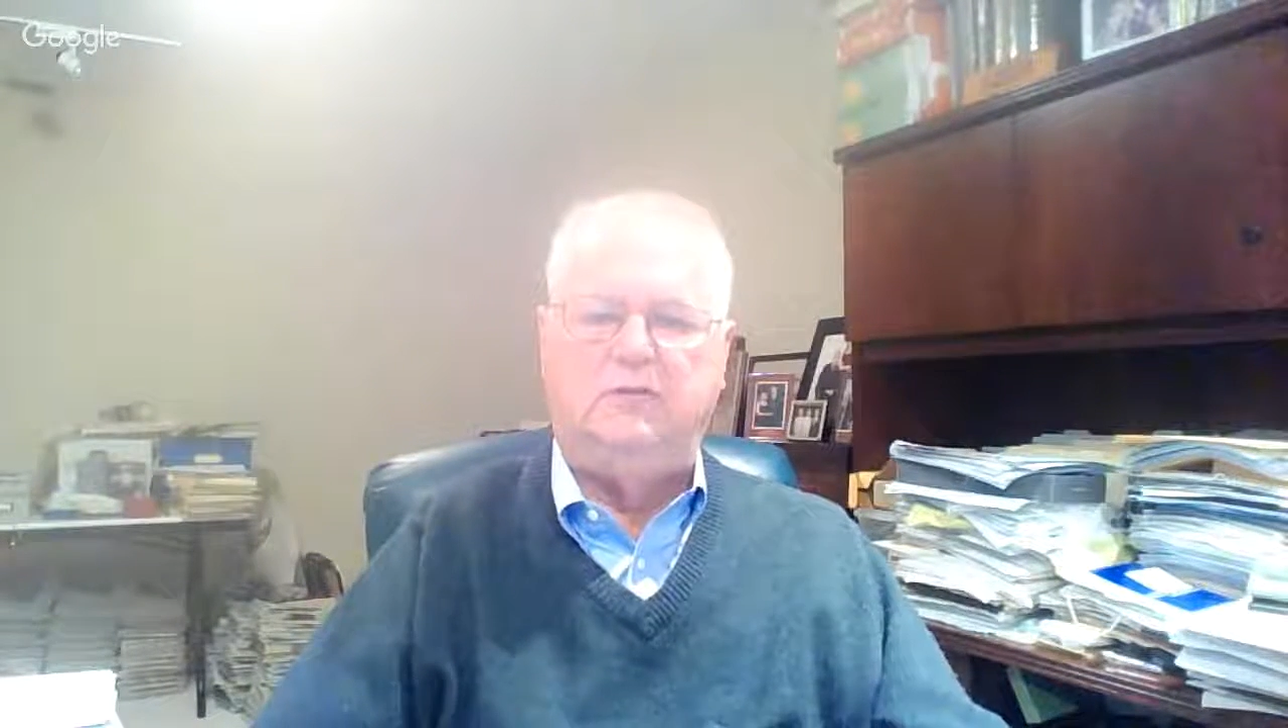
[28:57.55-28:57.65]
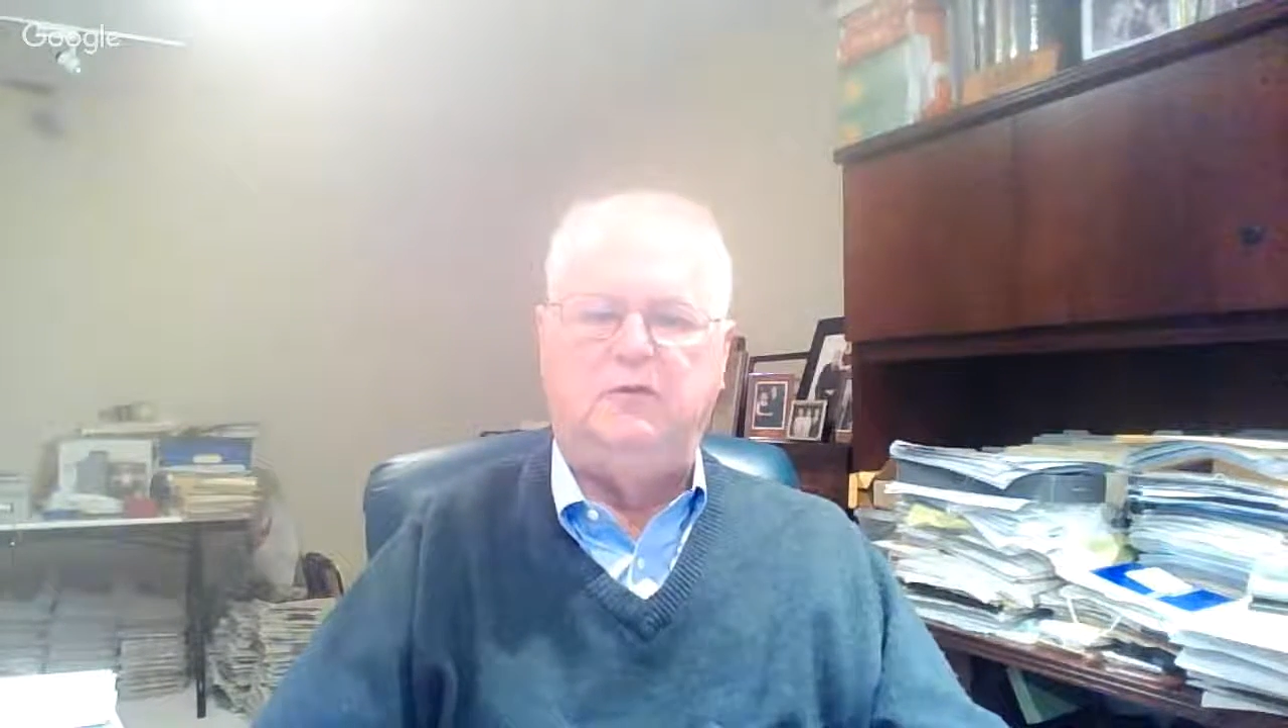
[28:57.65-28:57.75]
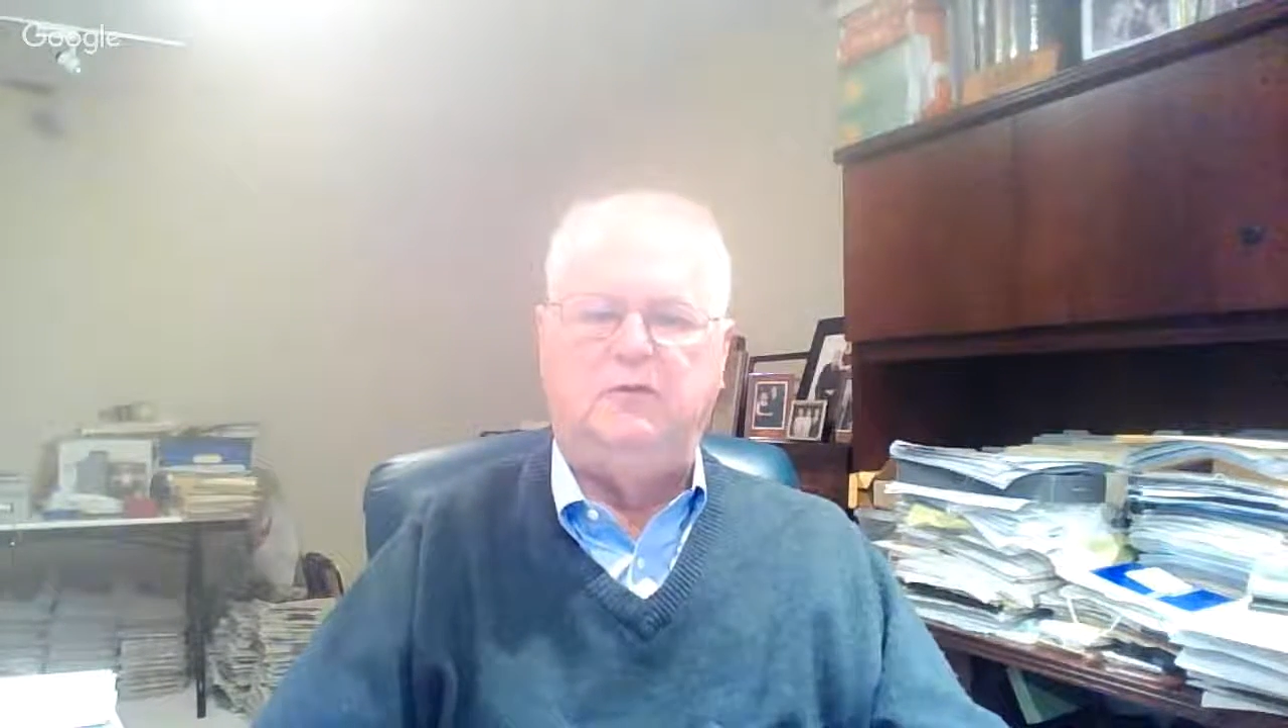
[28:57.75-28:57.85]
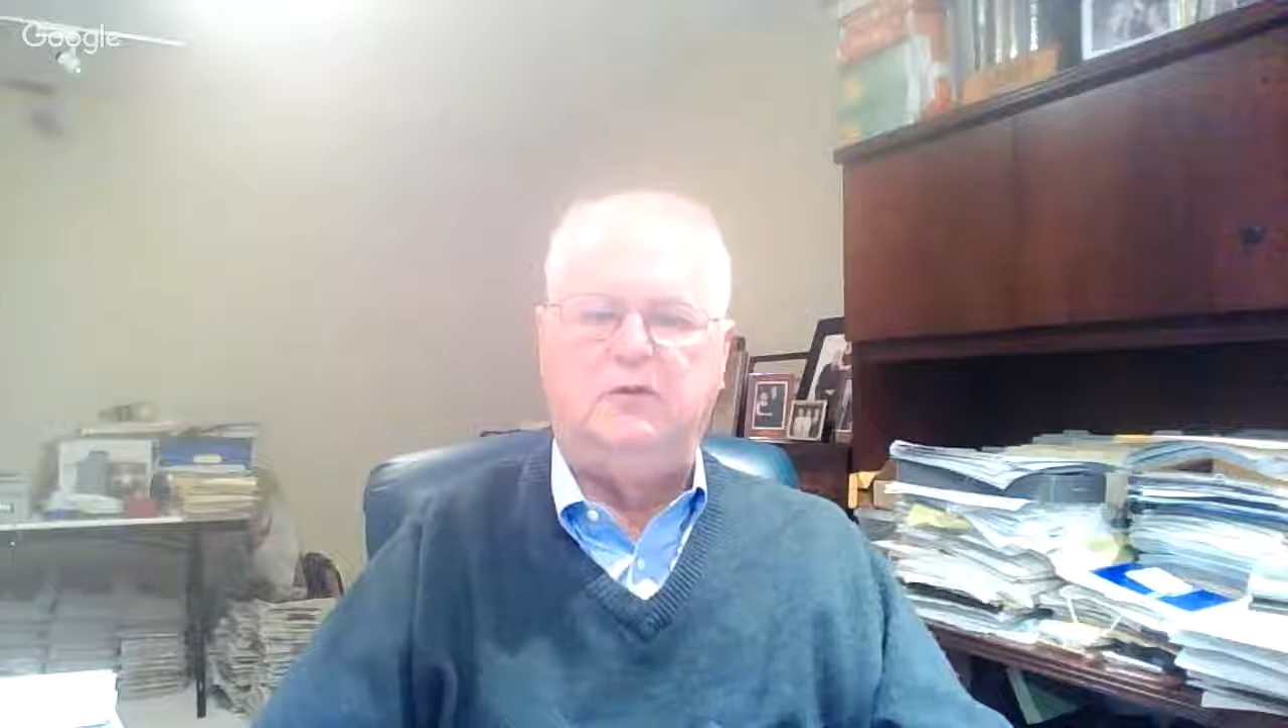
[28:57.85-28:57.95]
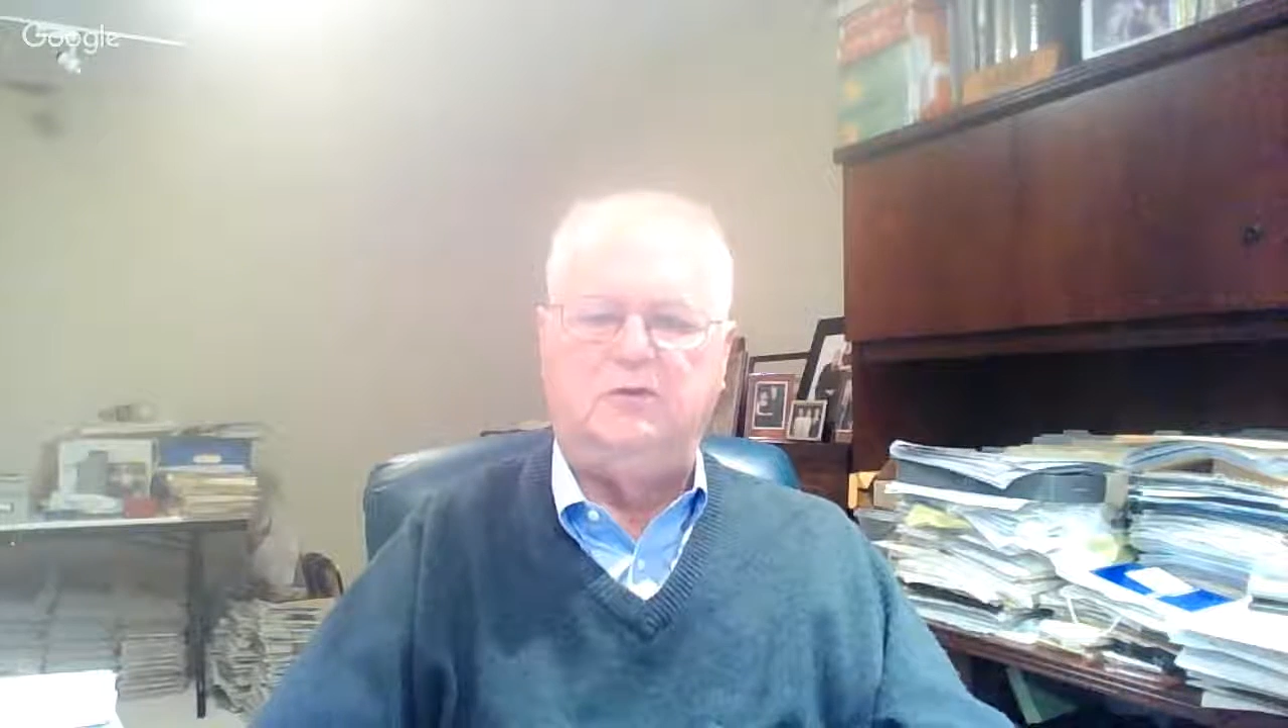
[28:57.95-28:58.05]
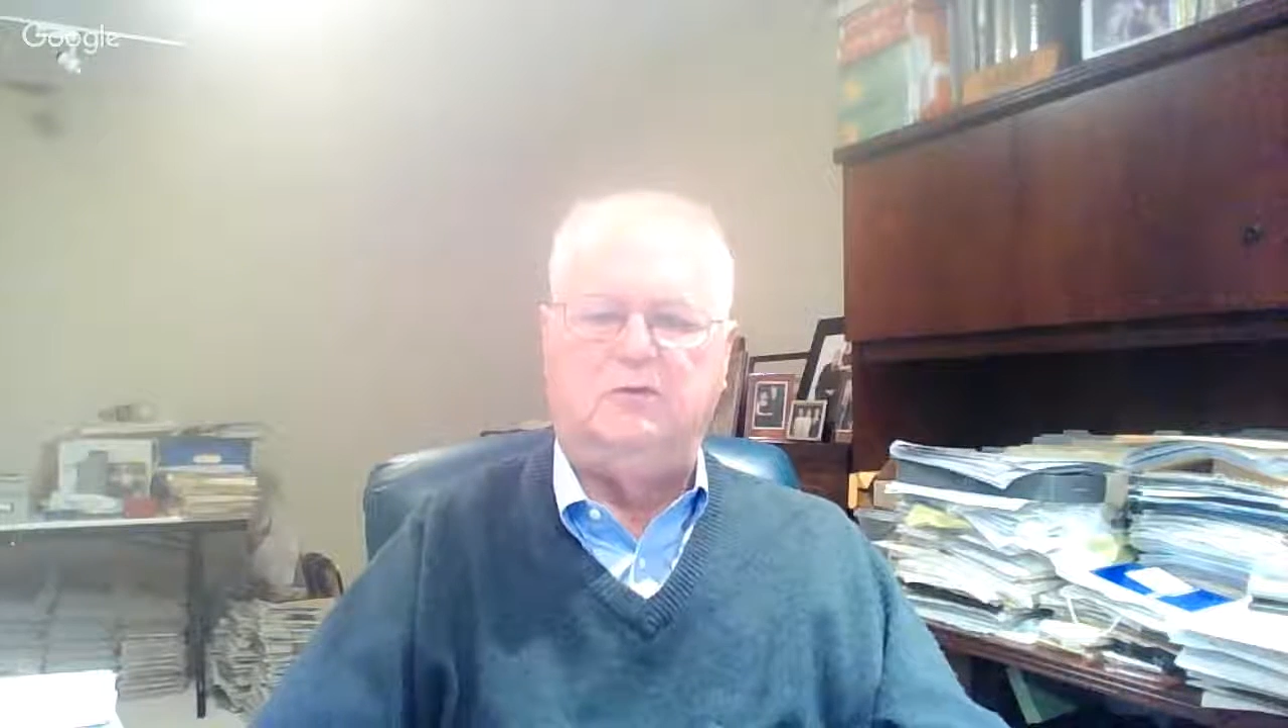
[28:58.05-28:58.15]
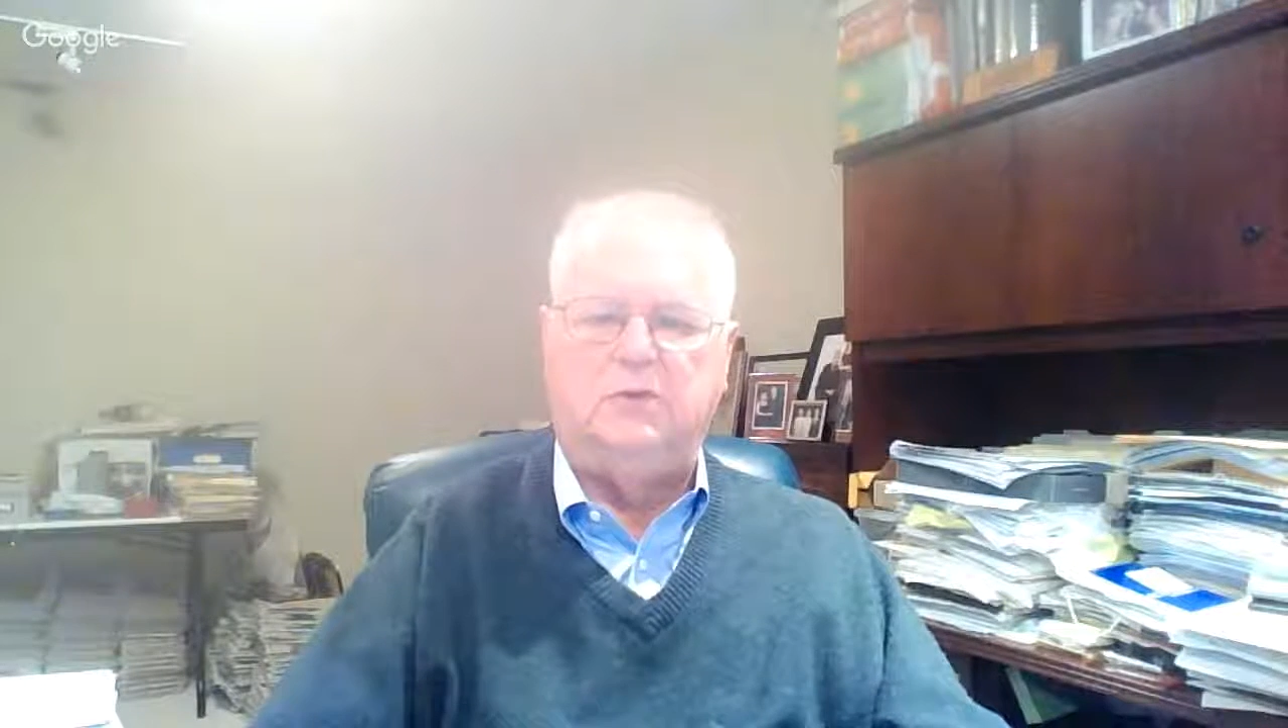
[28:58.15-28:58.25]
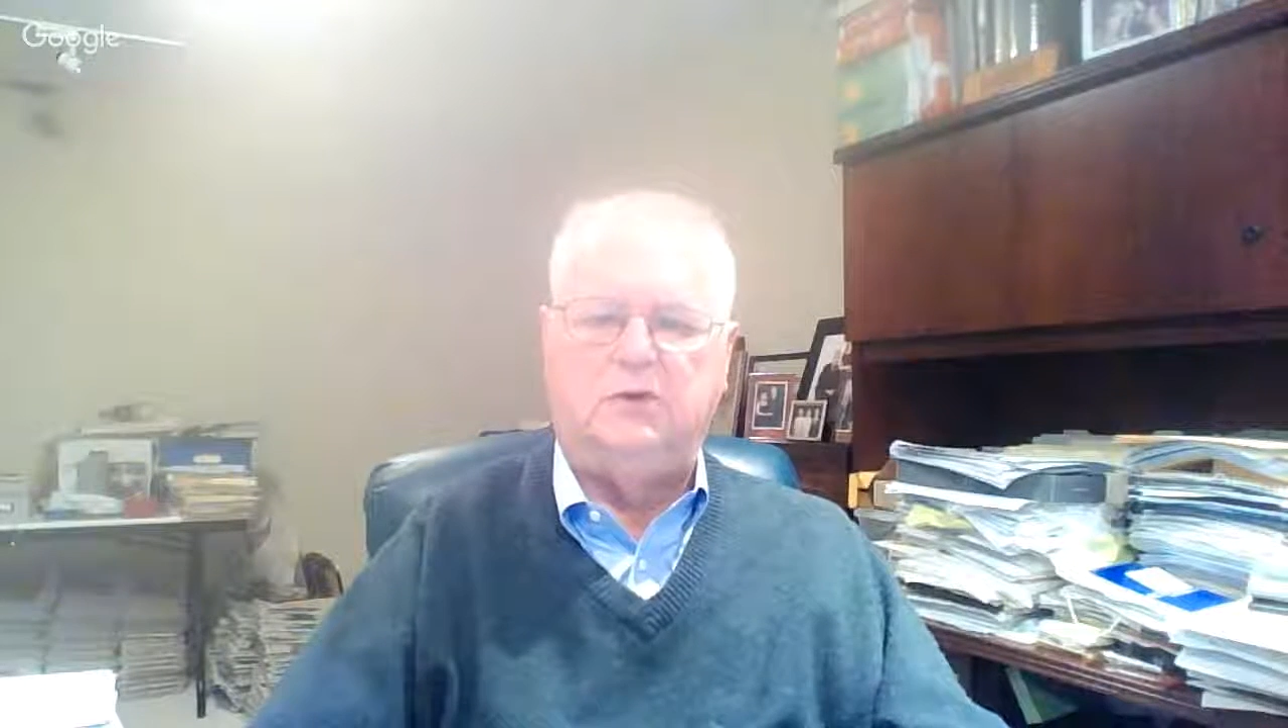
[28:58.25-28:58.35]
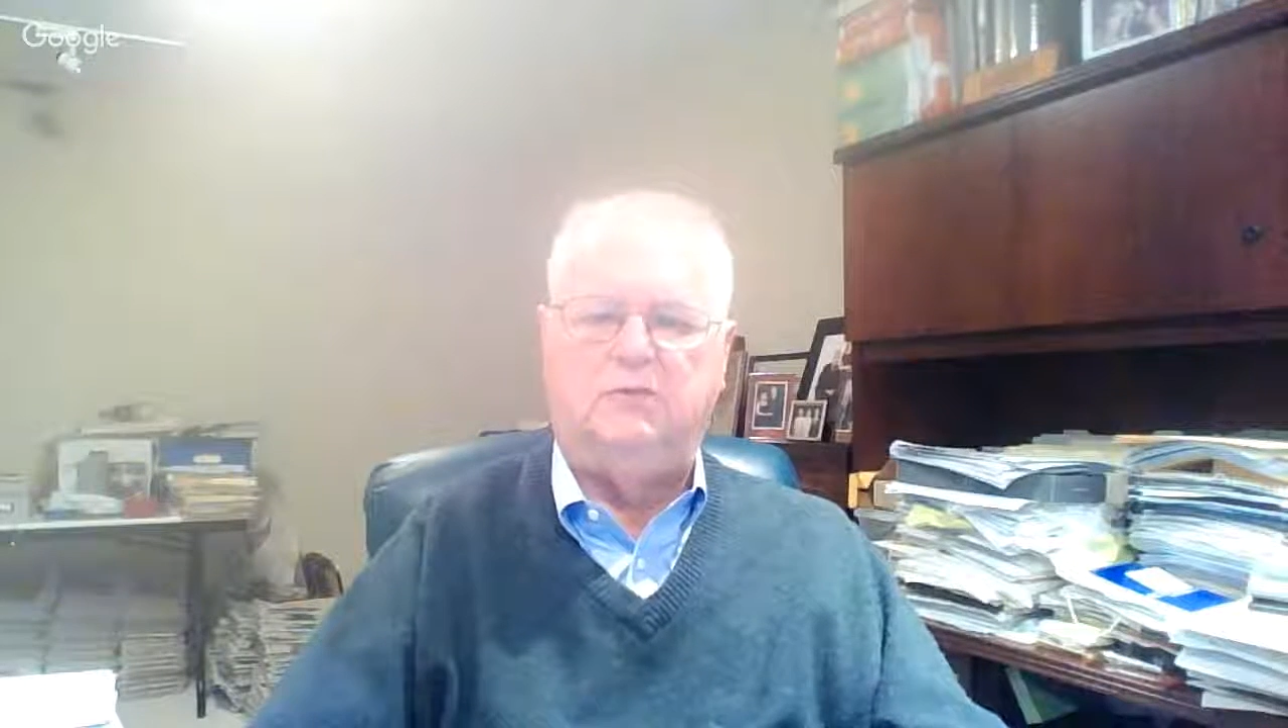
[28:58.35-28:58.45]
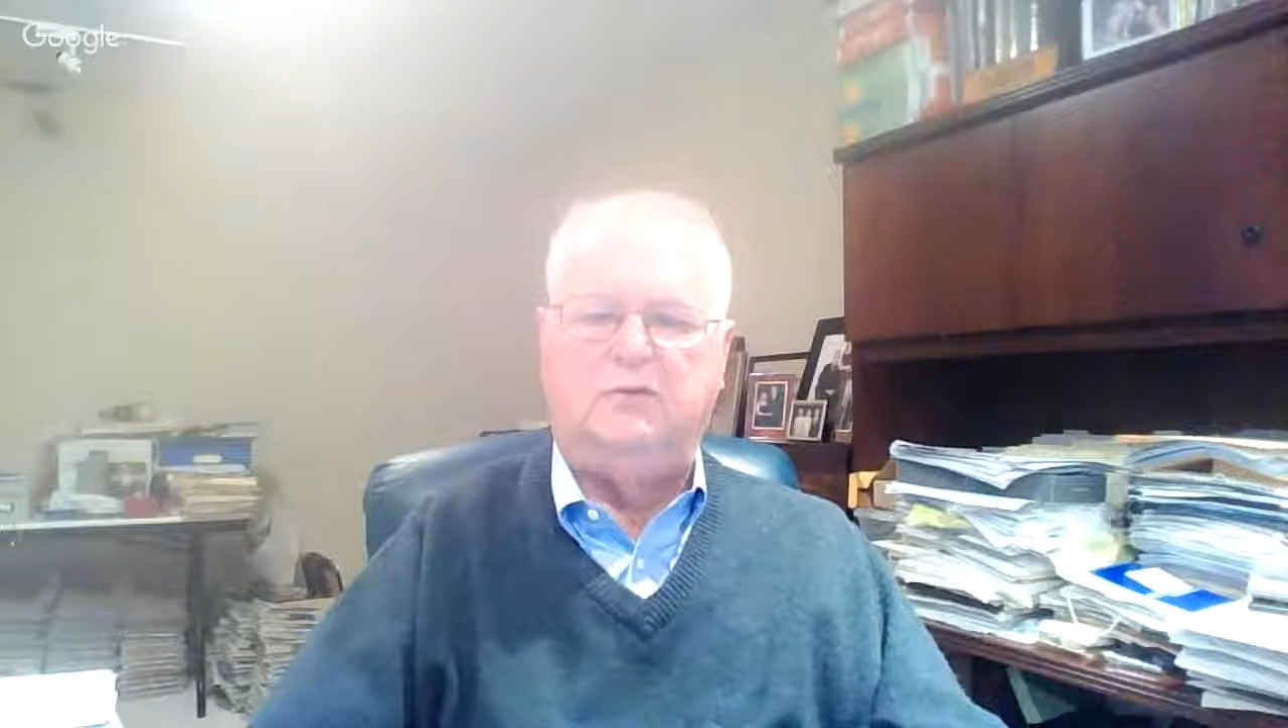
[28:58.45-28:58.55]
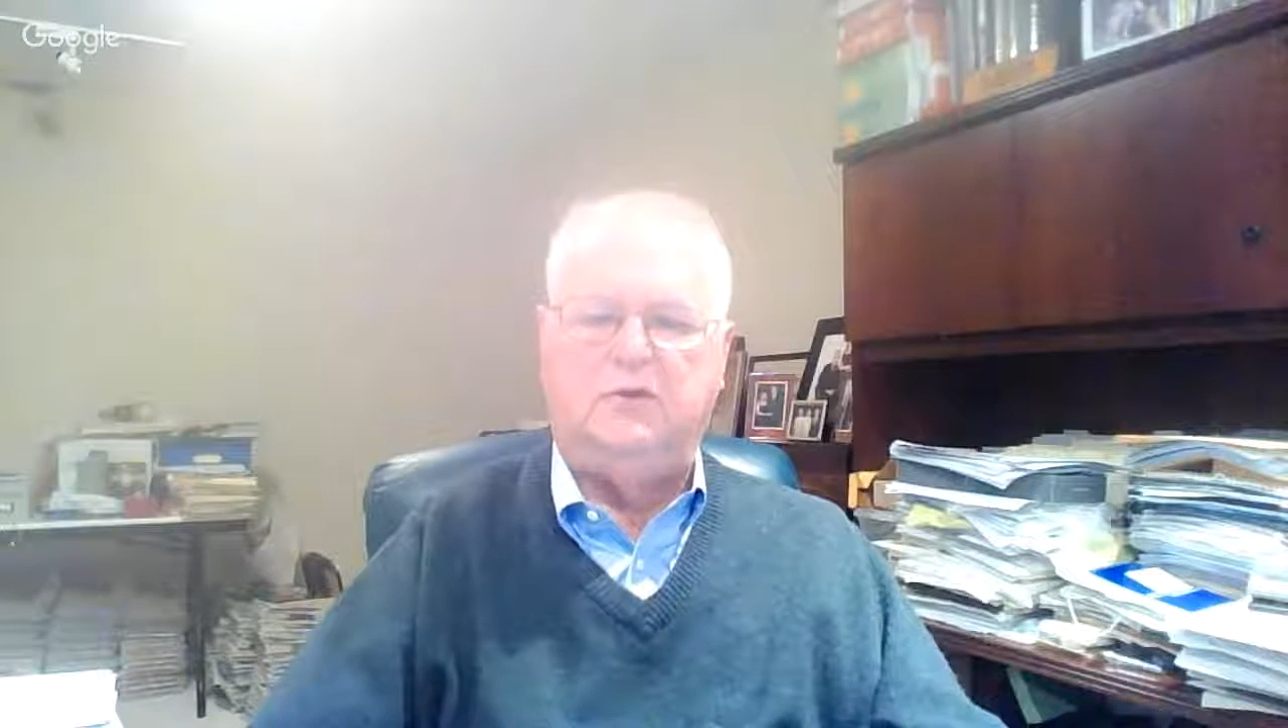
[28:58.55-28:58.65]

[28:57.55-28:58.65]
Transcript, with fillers: You get 50 cents or a